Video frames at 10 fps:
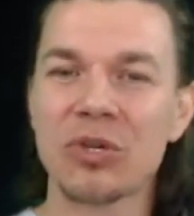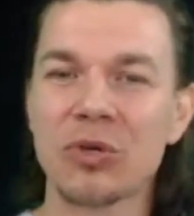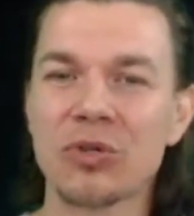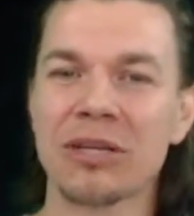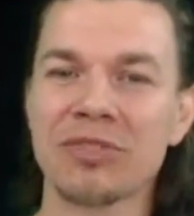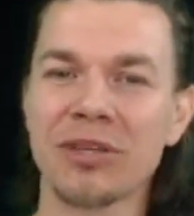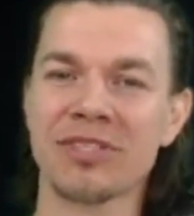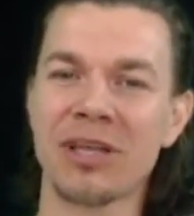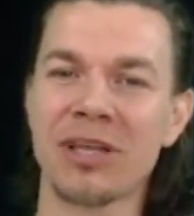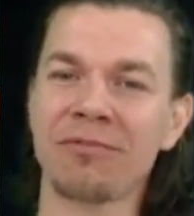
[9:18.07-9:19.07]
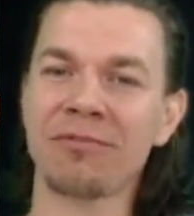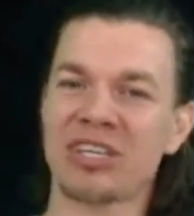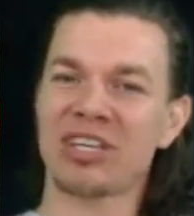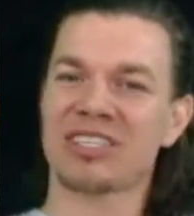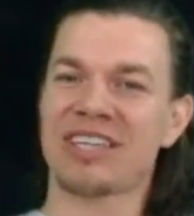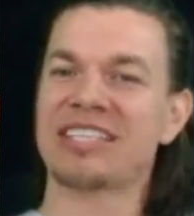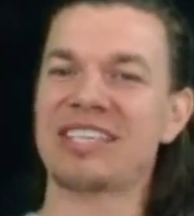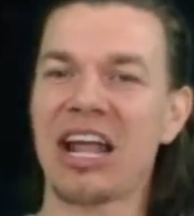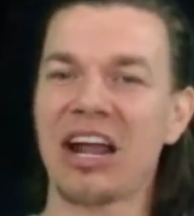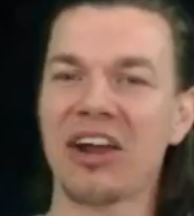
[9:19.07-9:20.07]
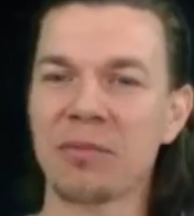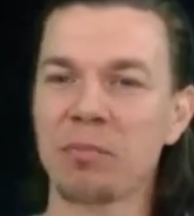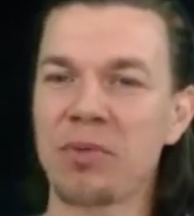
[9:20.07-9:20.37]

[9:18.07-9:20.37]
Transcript: So some foods such as like dairy